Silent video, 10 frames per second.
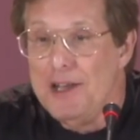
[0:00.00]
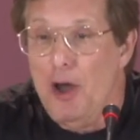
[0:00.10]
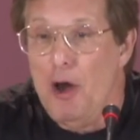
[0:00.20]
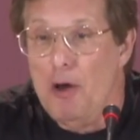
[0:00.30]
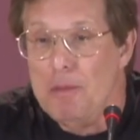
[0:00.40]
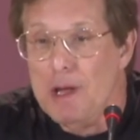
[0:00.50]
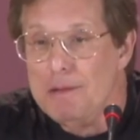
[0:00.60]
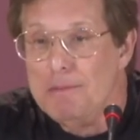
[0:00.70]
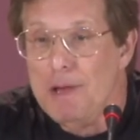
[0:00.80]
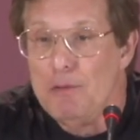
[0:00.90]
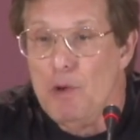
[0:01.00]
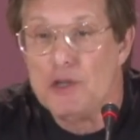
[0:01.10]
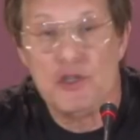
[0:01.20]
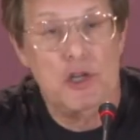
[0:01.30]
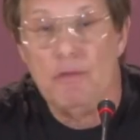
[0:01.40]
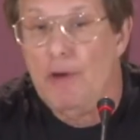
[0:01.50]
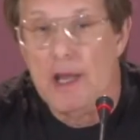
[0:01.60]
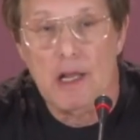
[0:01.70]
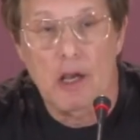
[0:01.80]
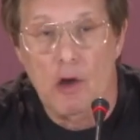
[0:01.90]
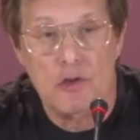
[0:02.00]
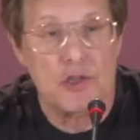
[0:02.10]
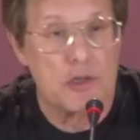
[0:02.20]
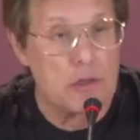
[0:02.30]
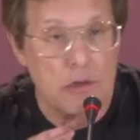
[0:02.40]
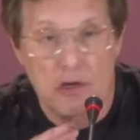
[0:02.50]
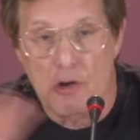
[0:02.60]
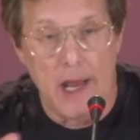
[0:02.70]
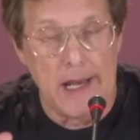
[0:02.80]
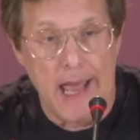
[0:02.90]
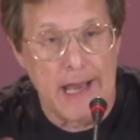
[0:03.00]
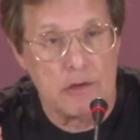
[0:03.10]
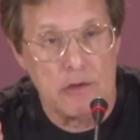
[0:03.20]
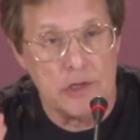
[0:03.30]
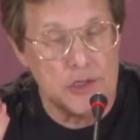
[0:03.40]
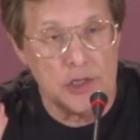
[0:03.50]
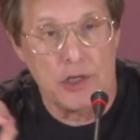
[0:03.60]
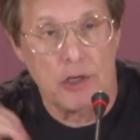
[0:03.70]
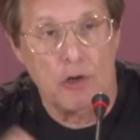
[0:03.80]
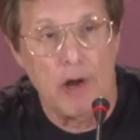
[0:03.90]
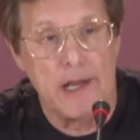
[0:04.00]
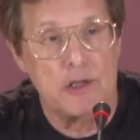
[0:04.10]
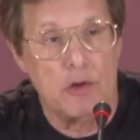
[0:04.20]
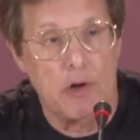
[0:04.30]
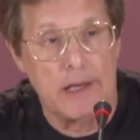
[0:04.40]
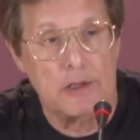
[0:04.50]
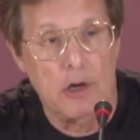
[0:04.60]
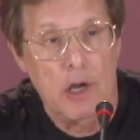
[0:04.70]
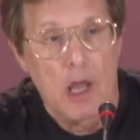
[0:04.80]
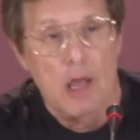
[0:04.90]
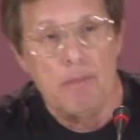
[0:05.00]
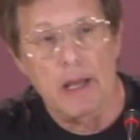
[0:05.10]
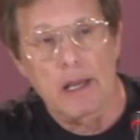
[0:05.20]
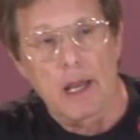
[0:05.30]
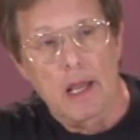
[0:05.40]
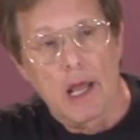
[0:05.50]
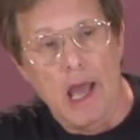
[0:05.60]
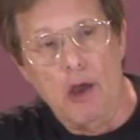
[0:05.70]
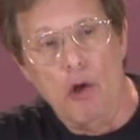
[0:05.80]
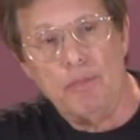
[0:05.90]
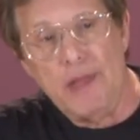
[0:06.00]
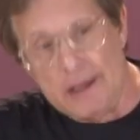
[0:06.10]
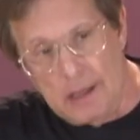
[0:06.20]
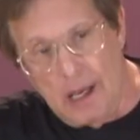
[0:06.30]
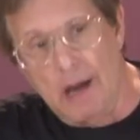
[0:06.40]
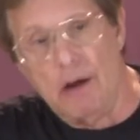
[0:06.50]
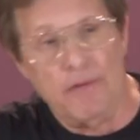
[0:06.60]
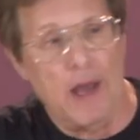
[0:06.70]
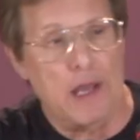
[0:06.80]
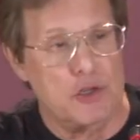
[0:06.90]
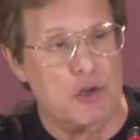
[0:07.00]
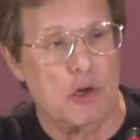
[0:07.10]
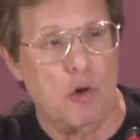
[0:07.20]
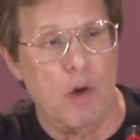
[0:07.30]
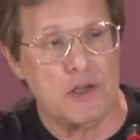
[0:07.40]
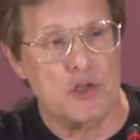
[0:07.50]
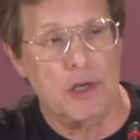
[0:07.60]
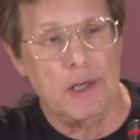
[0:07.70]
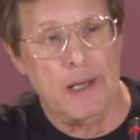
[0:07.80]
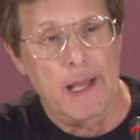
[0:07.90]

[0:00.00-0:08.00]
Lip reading: No, but we're still very close. Great actress. She's a great director. But I hope that clarifies your question.